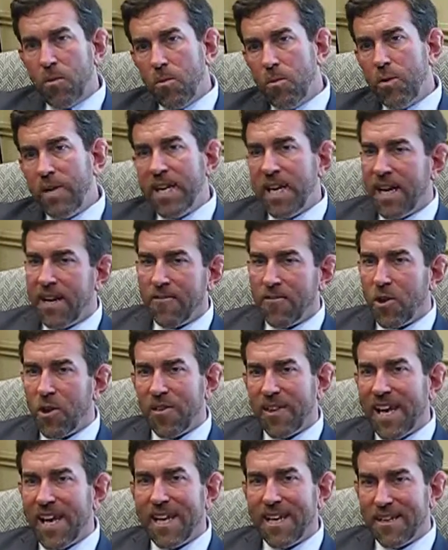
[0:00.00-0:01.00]
We have all
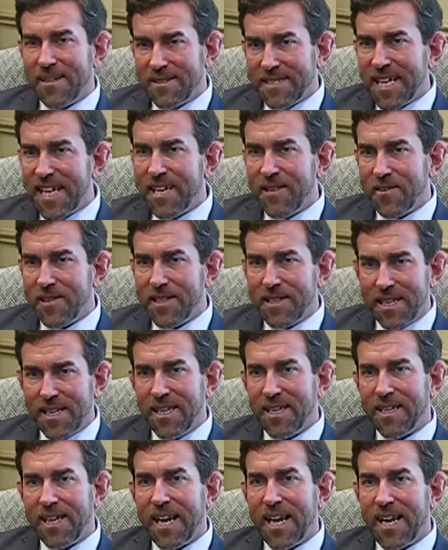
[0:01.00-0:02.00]
that talent
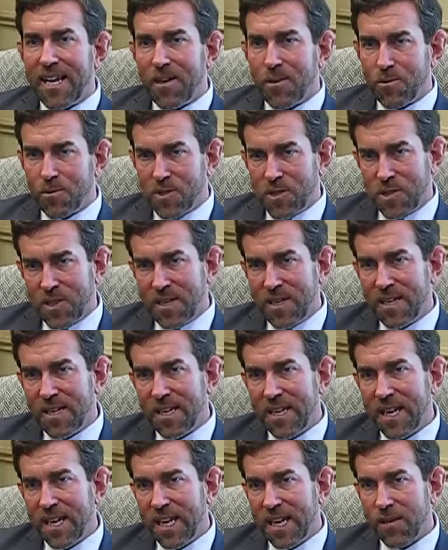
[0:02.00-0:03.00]
in-house,
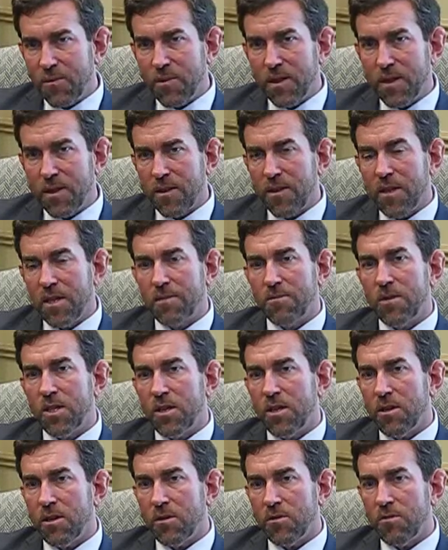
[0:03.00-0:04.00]
and we thought,
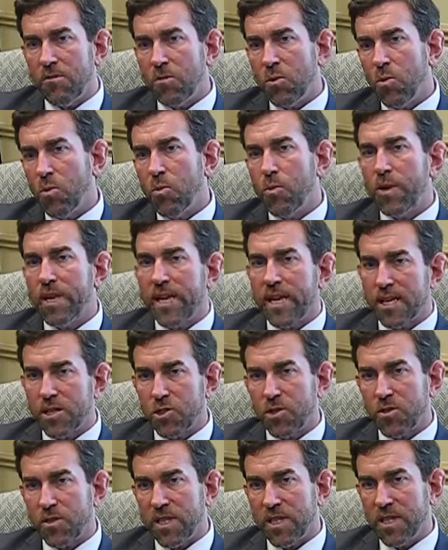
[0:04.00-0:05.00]
we
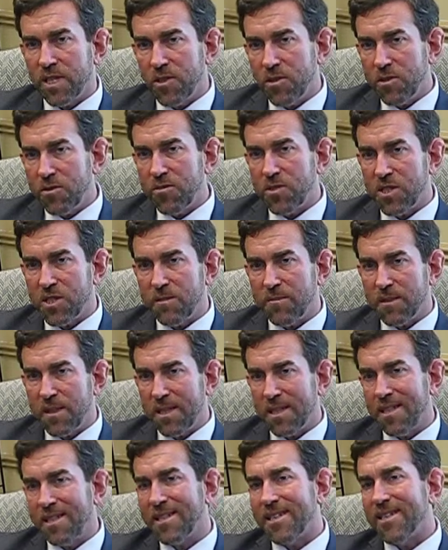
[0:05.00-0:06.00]
actually can do
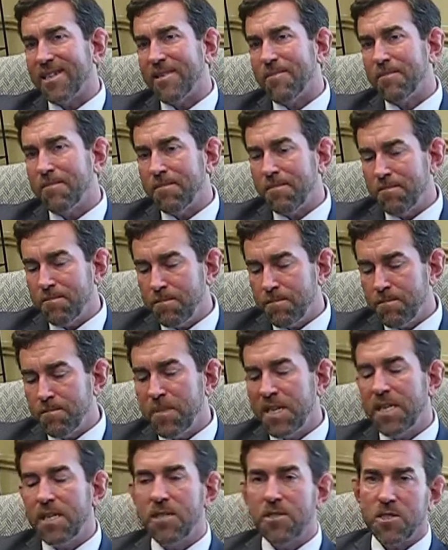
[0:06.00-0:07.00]
something that can
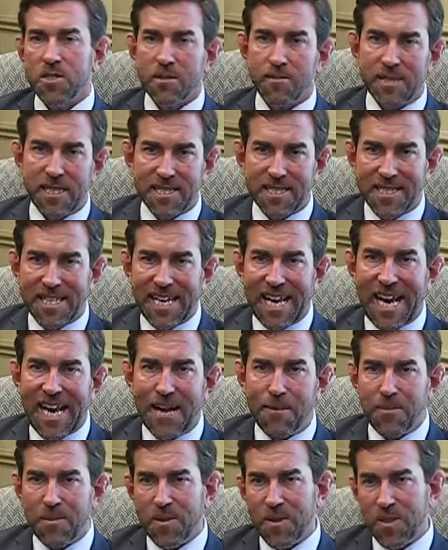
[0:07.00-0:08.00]
meet some of this
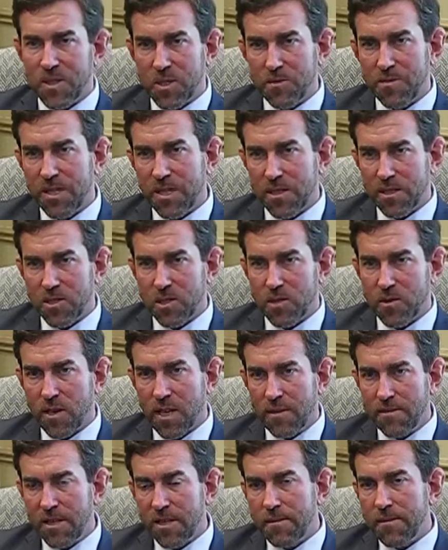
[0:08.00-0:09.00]
gap that's being
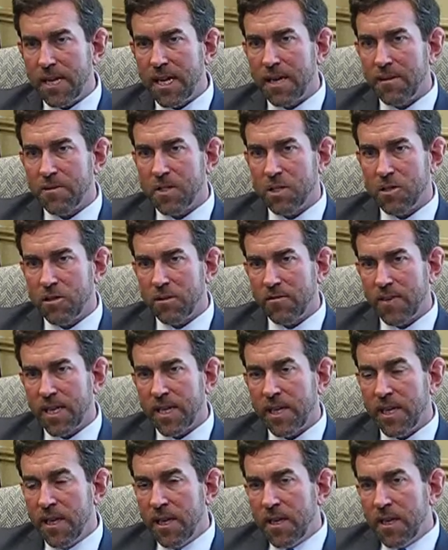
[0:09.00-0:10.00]
described in the MAP
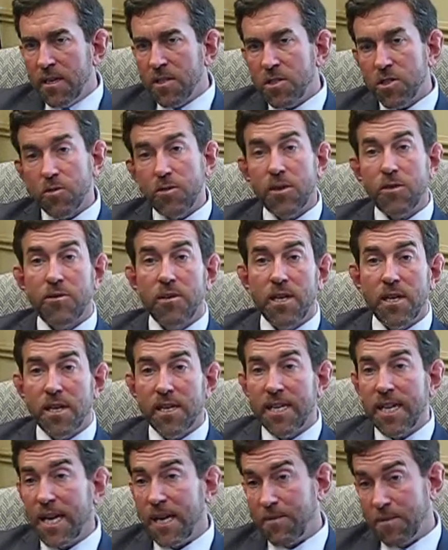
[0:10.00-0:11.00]
survey. So we
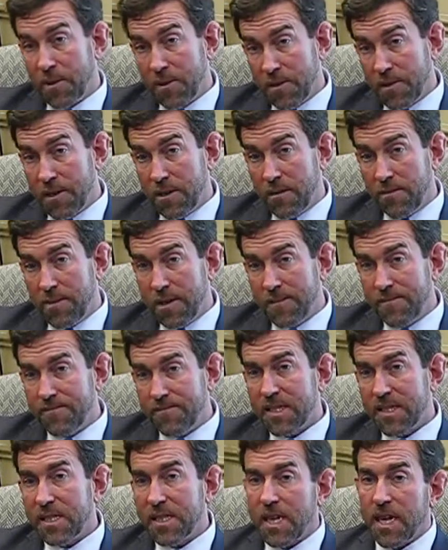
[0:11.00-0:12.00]
created Capital Therapy.
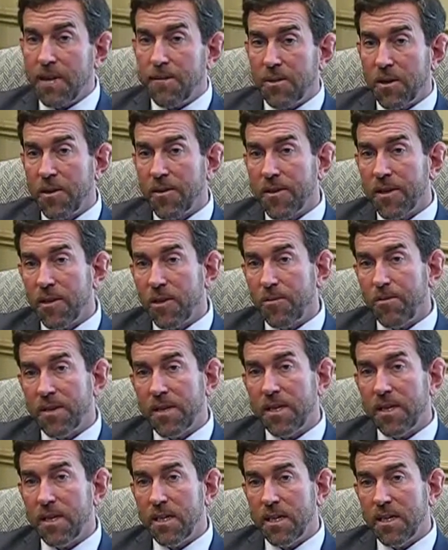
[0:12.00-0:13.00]
Capital
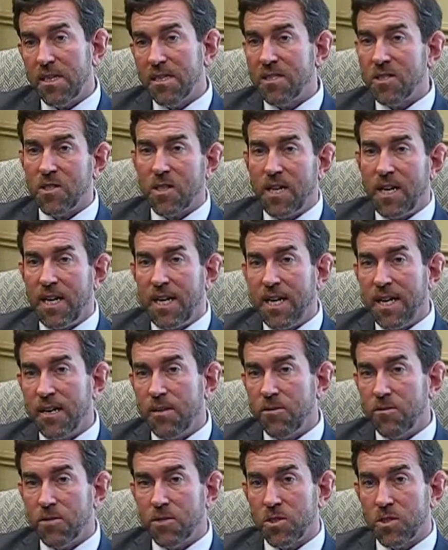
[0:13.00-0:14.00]
Therapy is
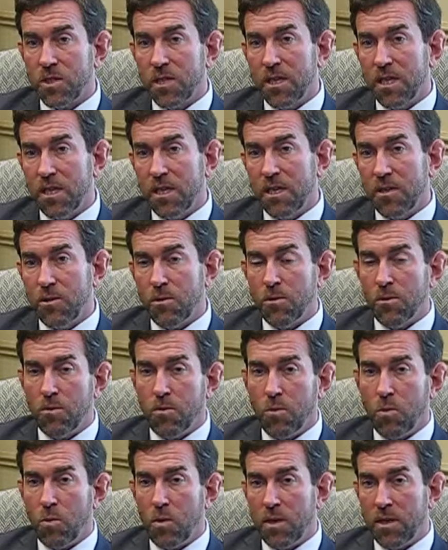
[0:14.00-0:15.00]
housed in
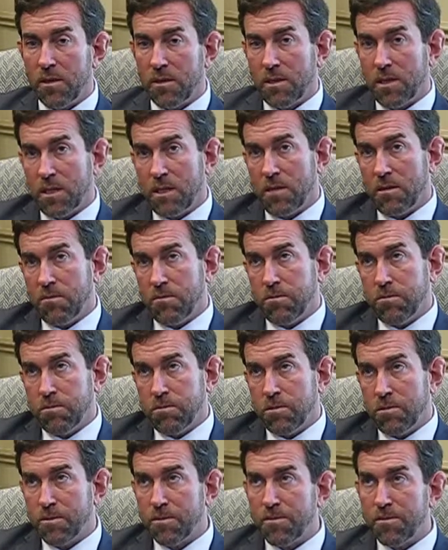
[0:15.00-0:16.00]
what
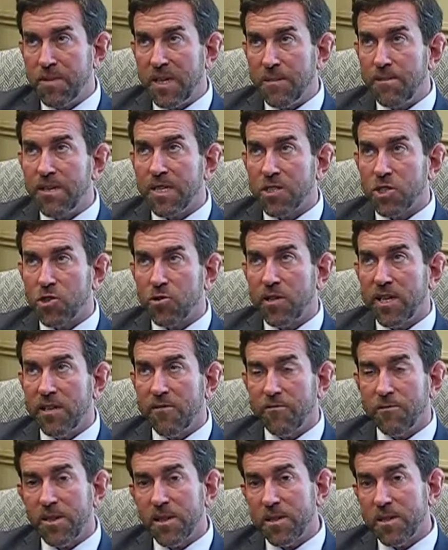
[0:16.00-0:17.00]

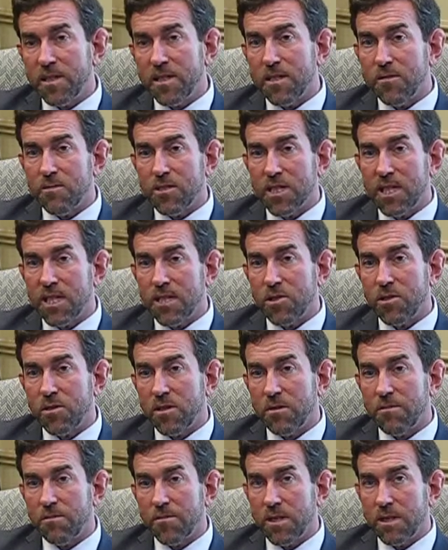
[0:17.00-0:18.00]
administrative building that was
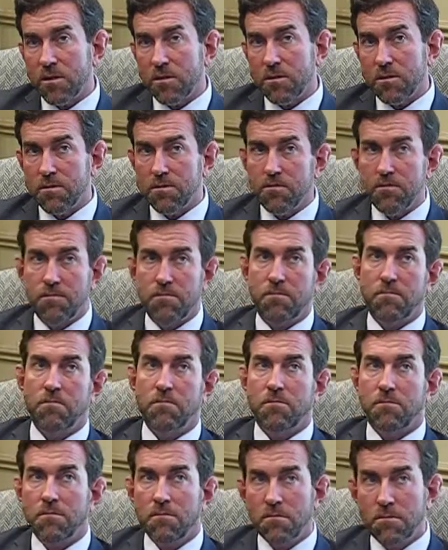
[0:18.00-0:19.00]
actually built
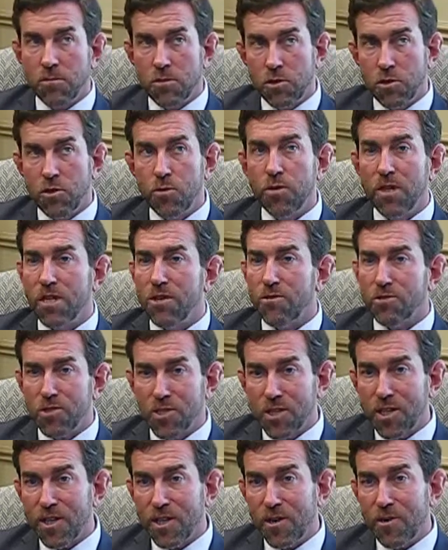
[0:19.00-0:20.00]
2
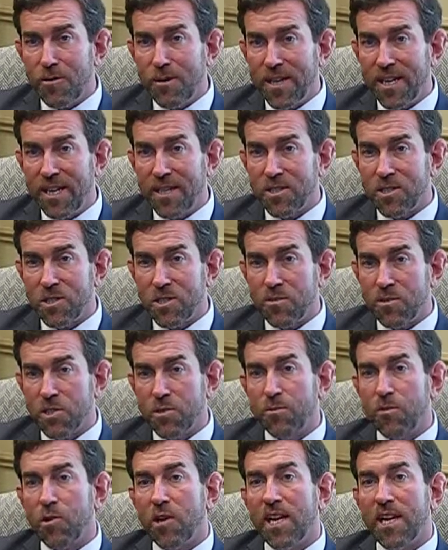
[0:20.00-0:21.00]
years ago, and so it's
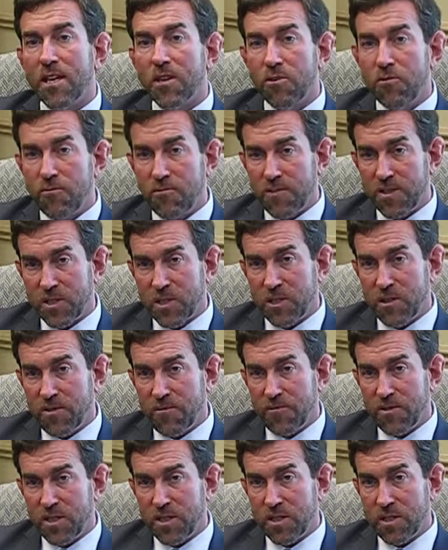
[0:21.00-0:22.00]
a brand new physical
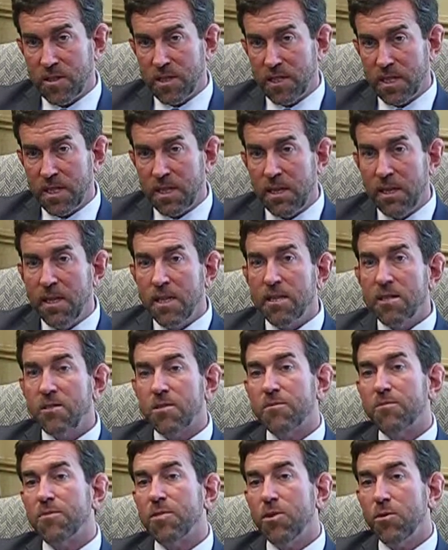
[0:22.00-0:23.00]
facility.
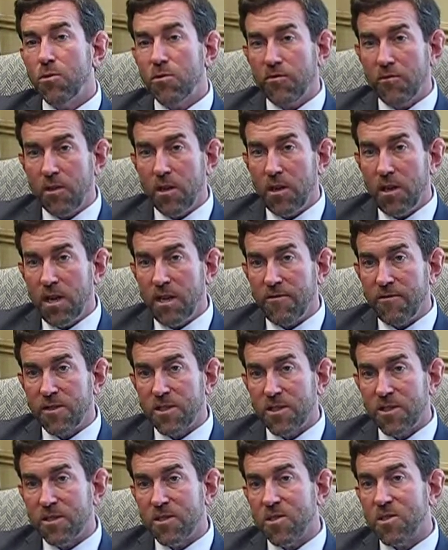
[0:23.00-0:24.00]
Some beautiful
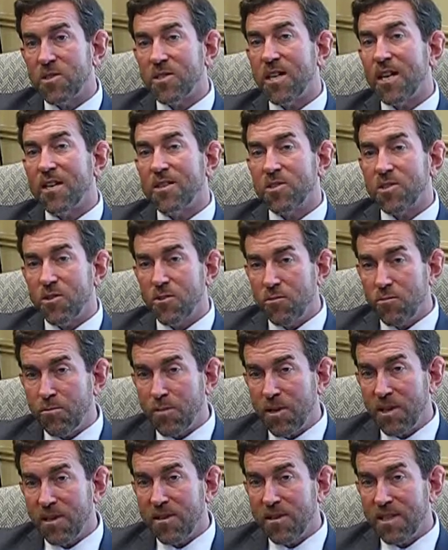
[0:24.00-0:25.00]
offices. It's got its own
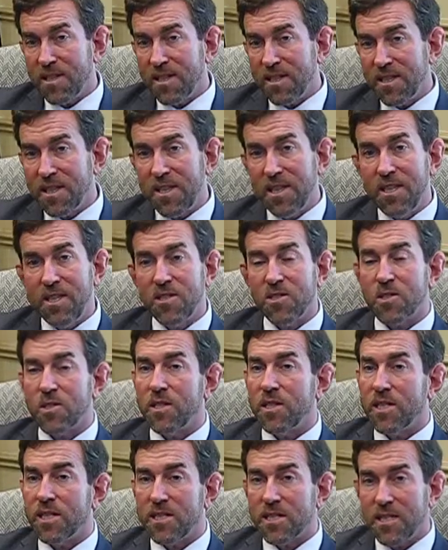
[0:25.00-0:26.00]
parking,
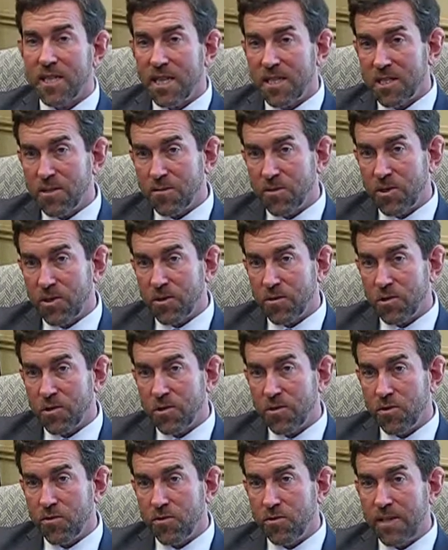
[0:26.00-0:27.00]
easily accessible to
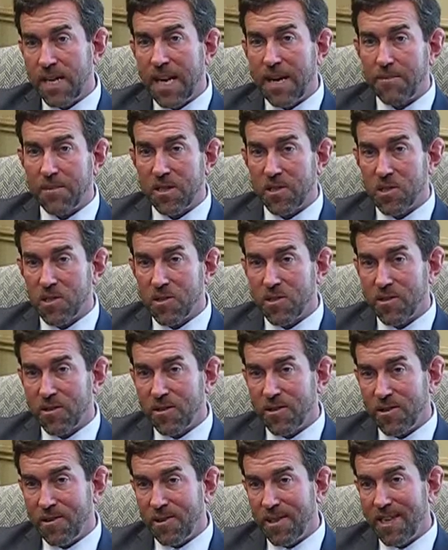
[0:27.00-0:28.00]
Capitol
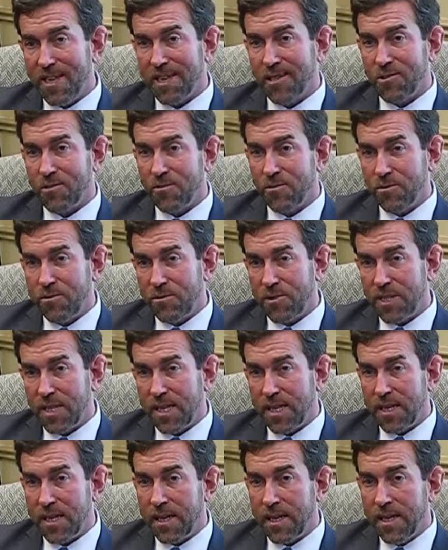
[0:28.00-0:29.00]
Circle and to Route
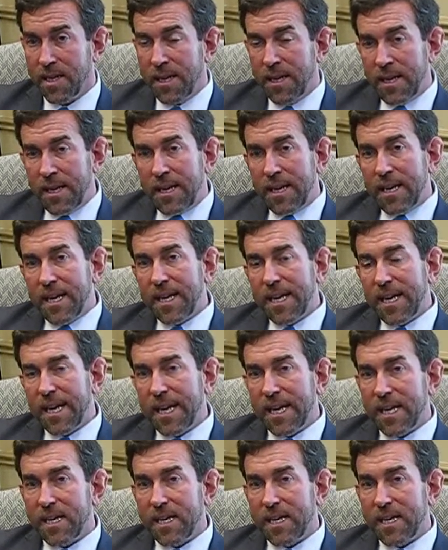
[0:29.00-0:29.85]
10.